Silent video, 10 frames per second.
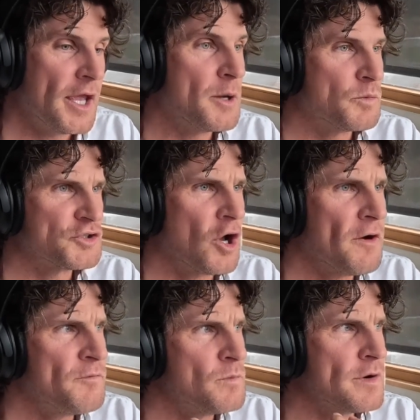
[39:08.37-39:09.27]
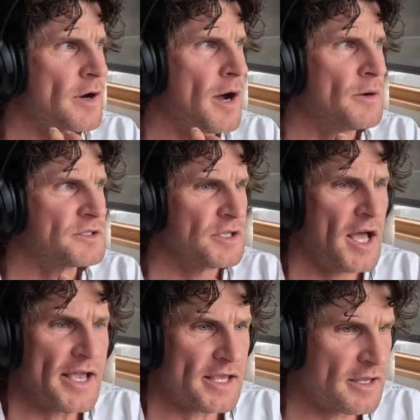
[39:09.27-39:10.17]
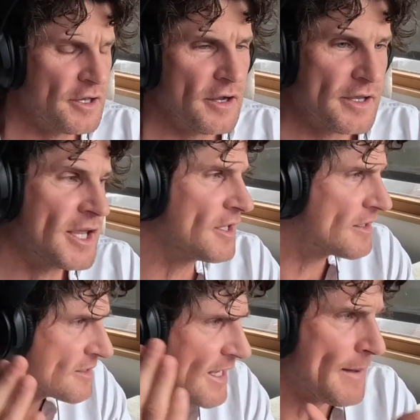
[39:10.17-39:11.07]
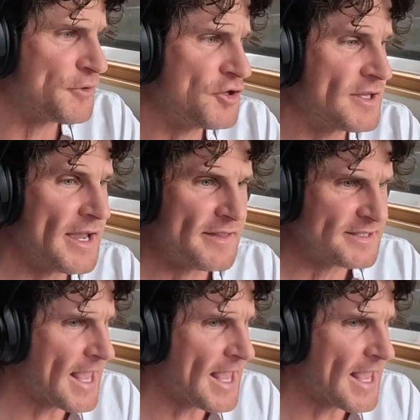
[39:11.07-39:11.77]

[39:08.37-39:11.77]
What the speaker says: It was often where I was like, you know, Sam, can you take this?